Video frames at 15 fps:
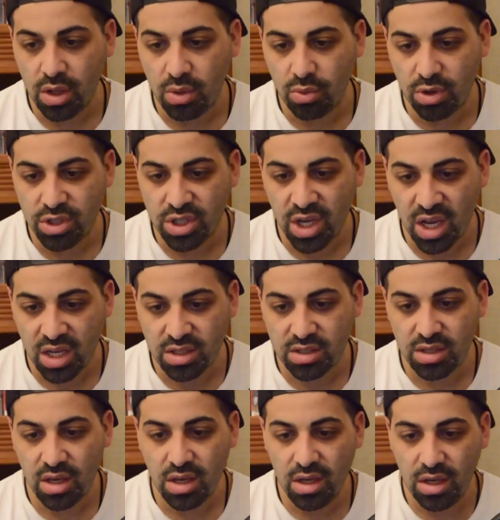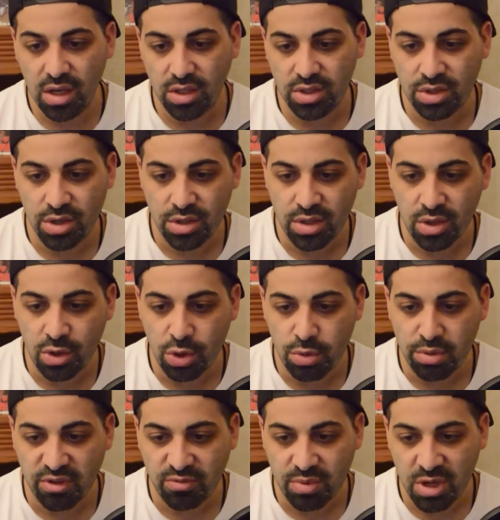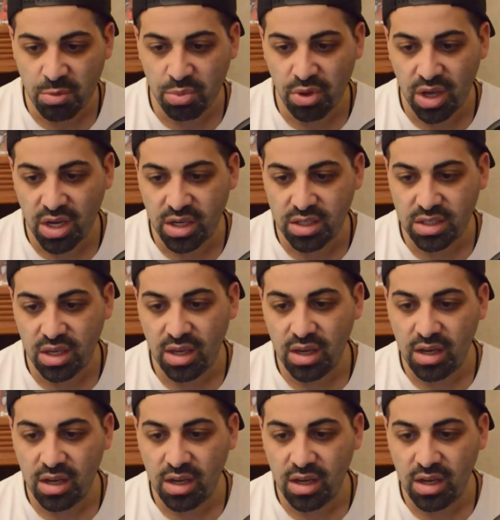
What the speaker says: which hates a certain group of people and is